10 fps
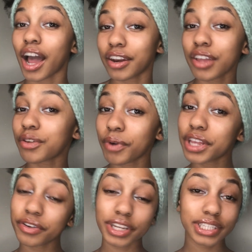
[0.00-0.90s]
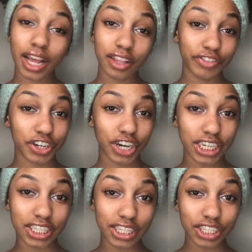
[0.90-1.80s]
Another way you can tell if your
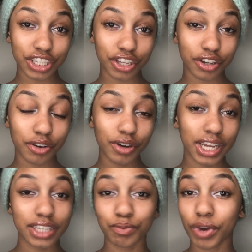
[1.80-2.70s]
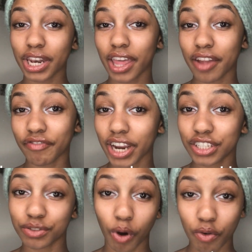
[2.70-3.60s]
crush is into you is when they
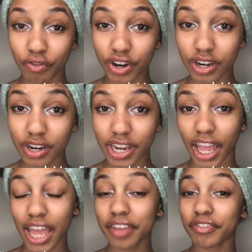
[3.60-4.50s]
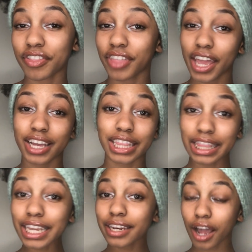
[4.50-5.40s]
invite you over if they
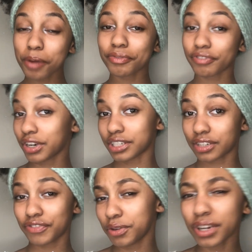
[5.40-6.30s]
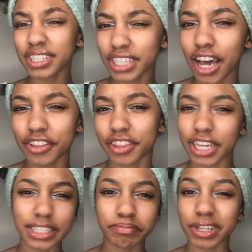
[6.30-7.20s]
clean up first. If you can tell that
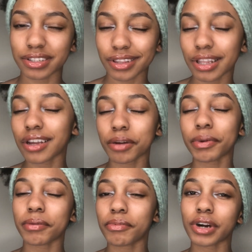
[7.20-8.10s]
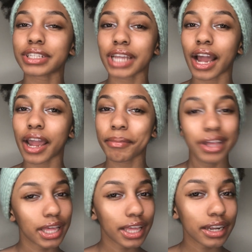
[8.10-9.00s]
they spent a little bit more time
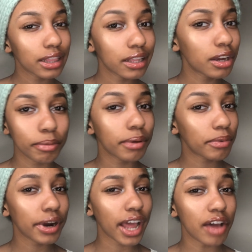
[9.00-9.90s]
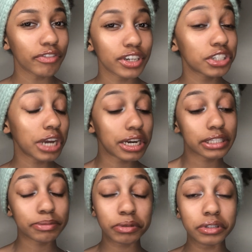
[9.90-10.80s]
and a little bit more effort trying to
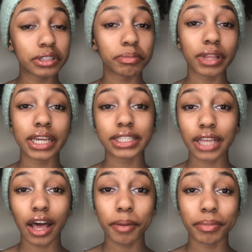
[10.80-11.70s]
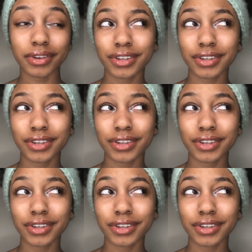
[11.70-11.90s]
spruce the place up,